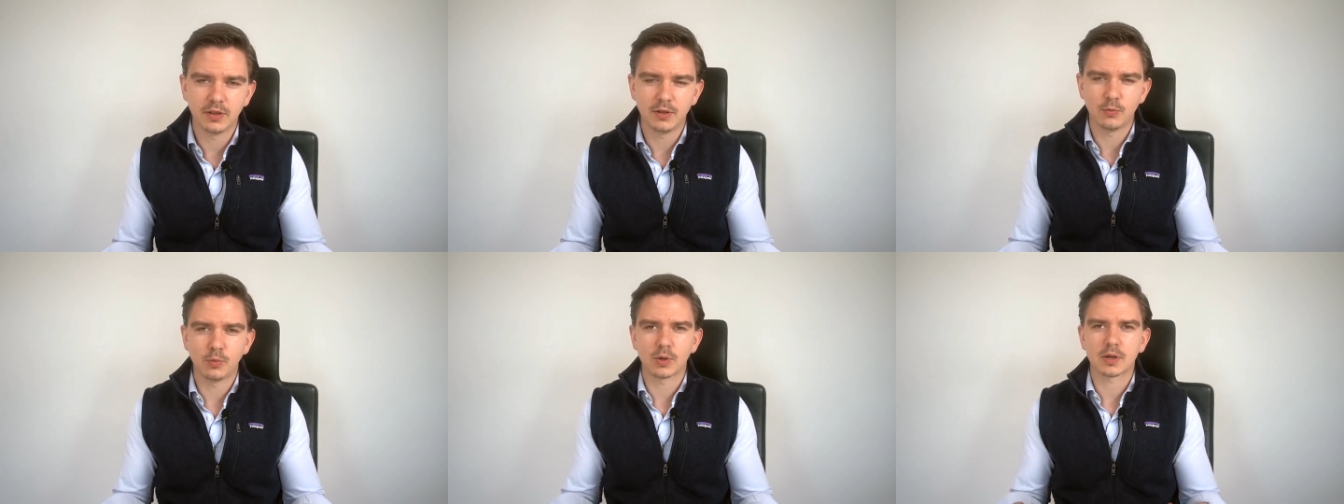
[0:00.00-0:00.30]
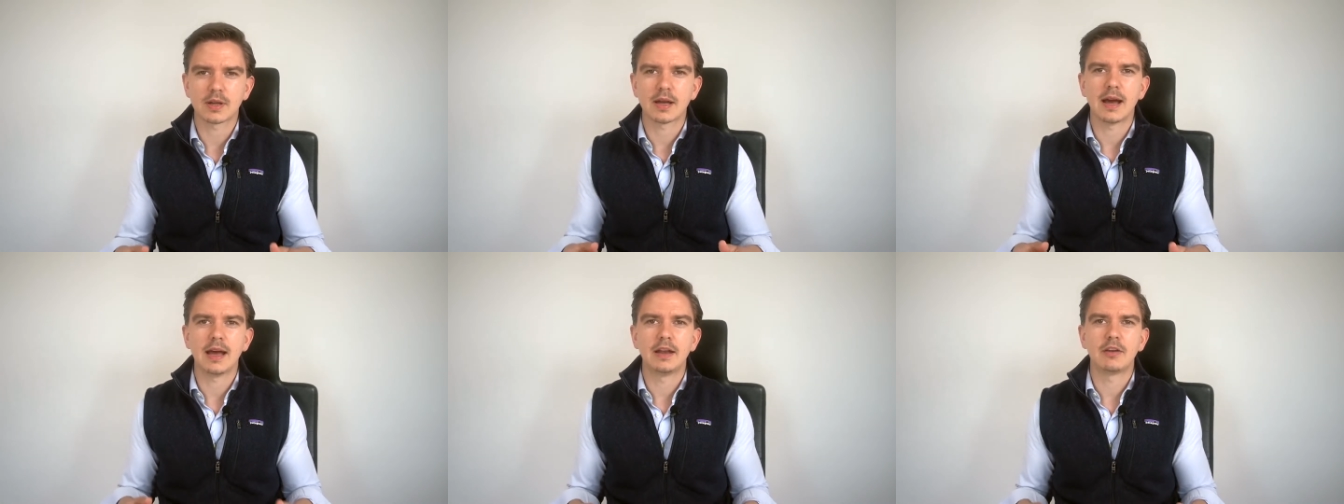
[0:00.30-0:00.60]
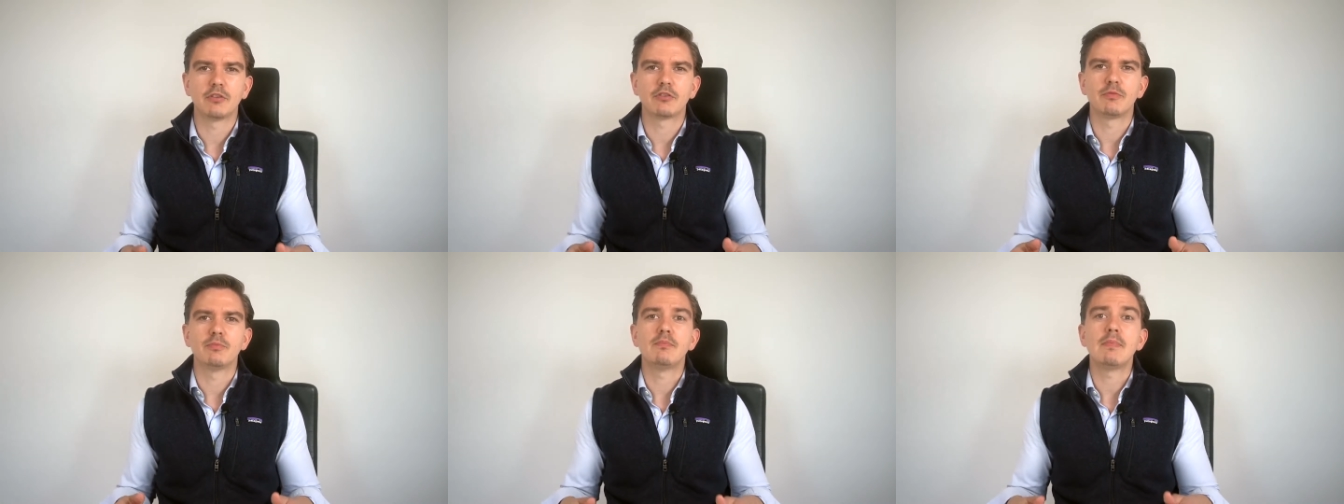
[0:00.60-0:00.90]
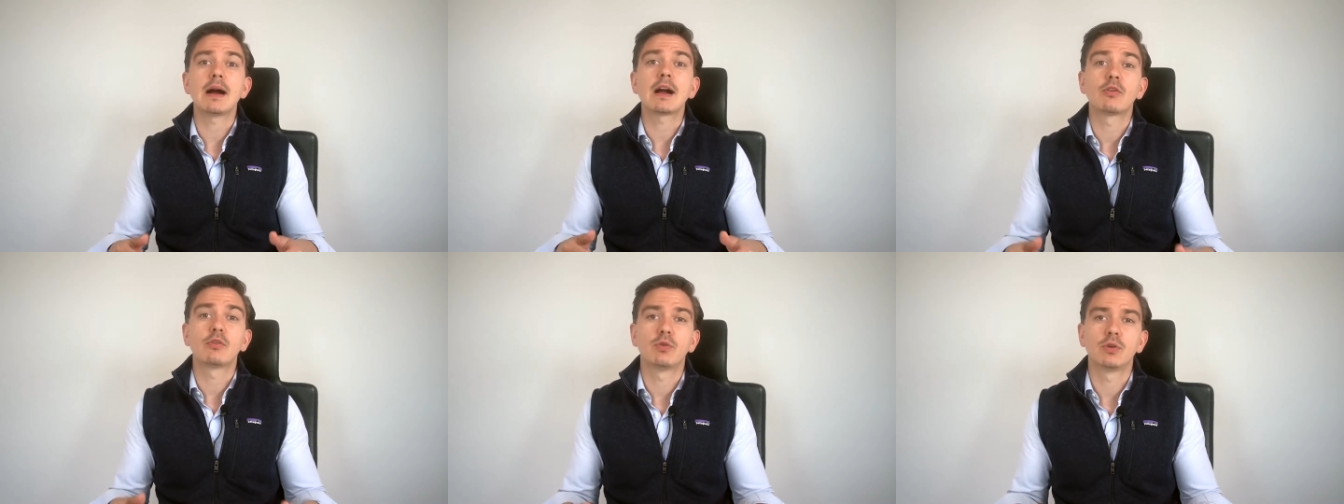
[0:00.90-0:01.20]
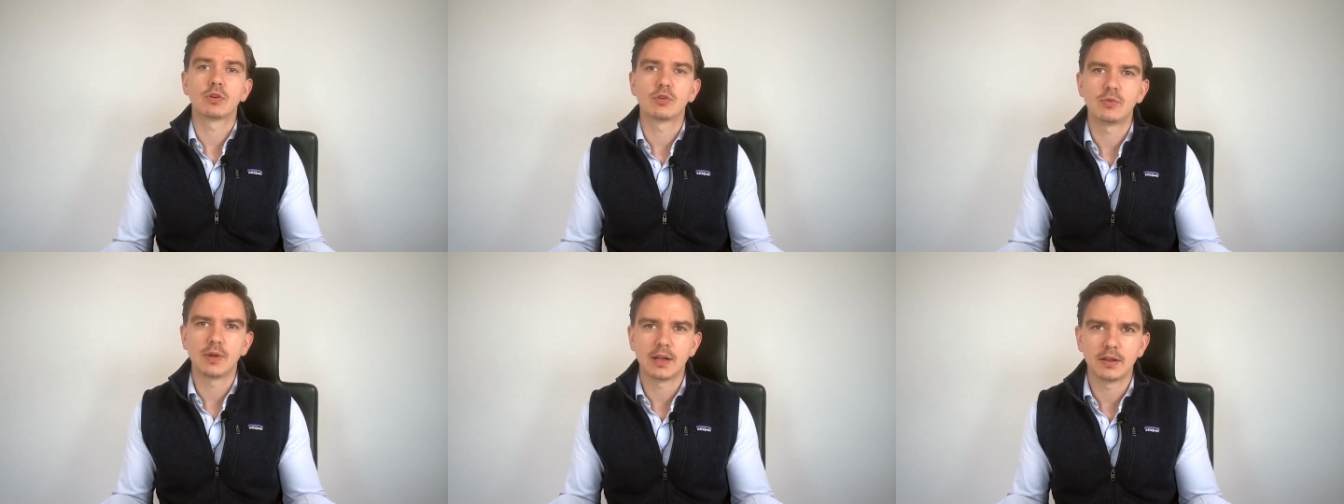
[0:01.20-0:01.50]
what kind of macro
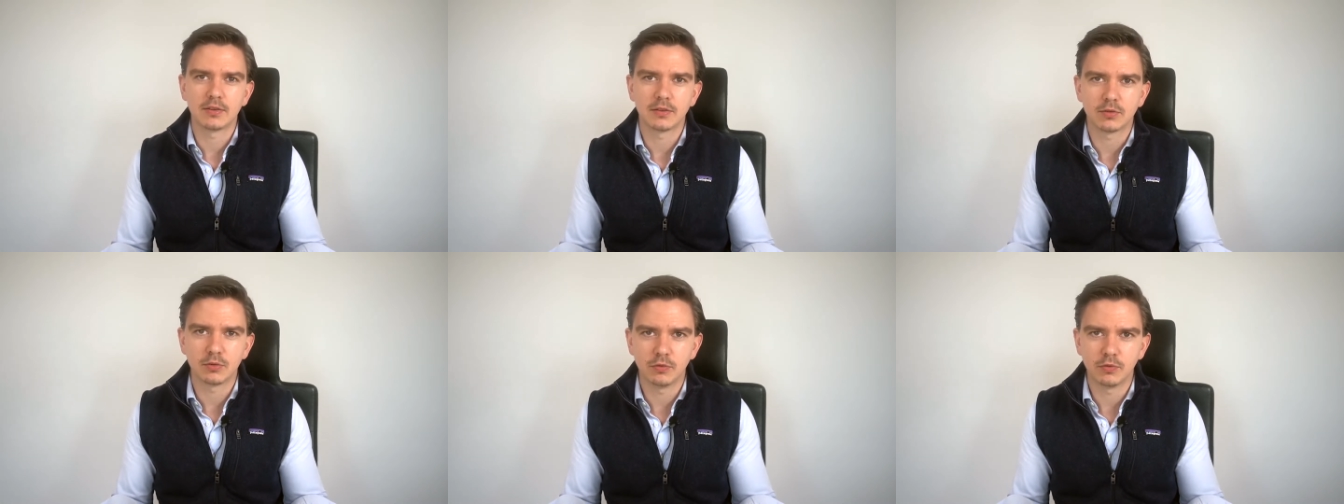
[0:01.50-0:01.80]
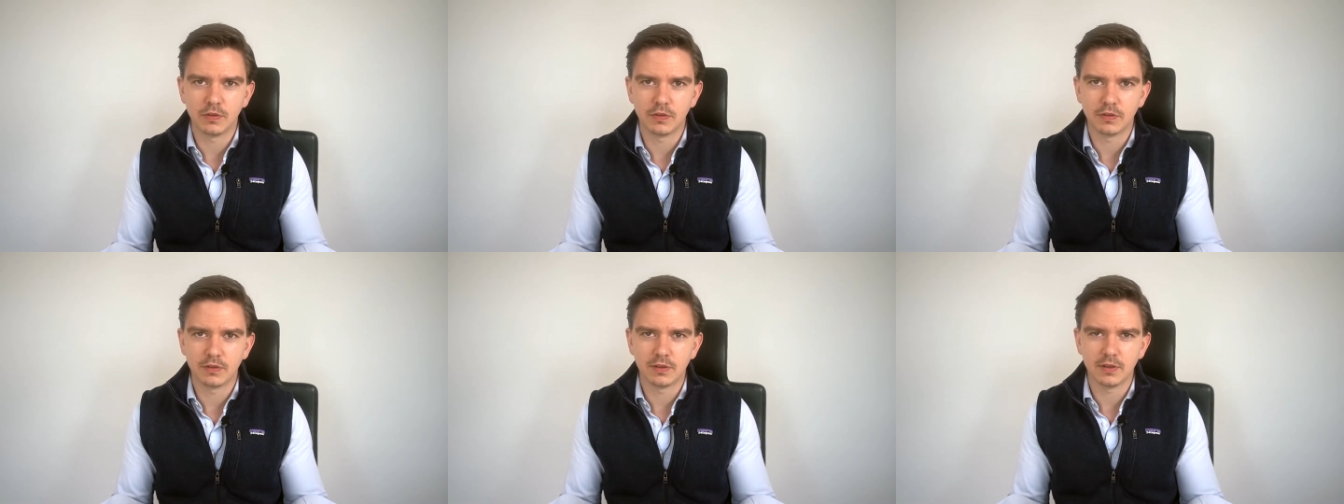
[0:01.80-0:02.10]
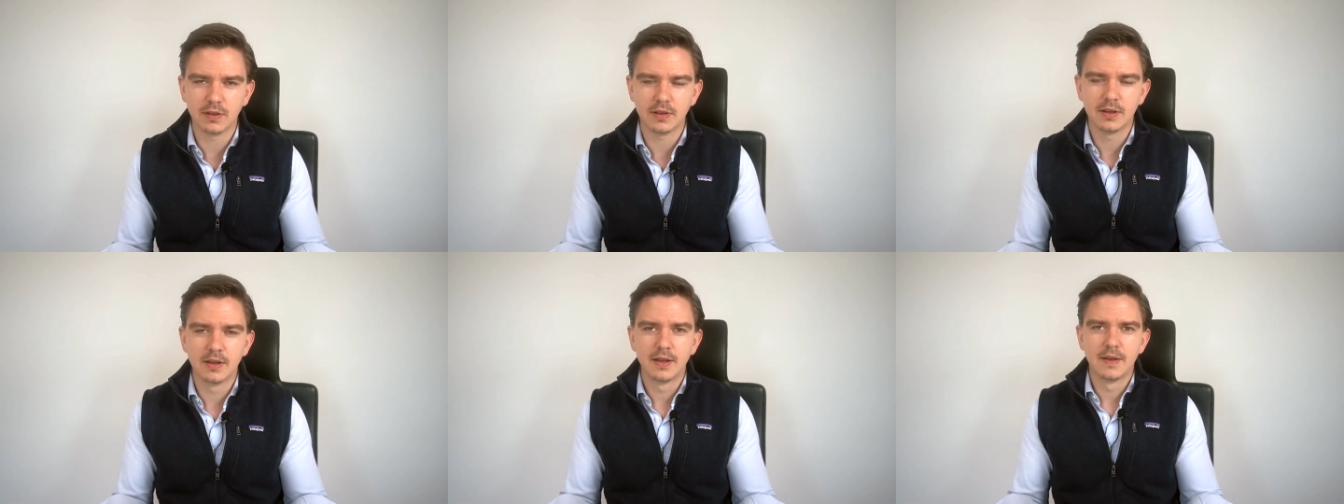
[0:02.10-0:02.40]
trends do we see